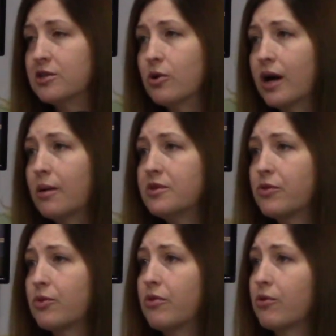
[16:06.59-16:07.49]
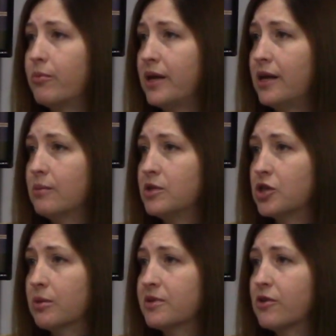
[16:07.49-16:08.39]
So it comes through through mediumship.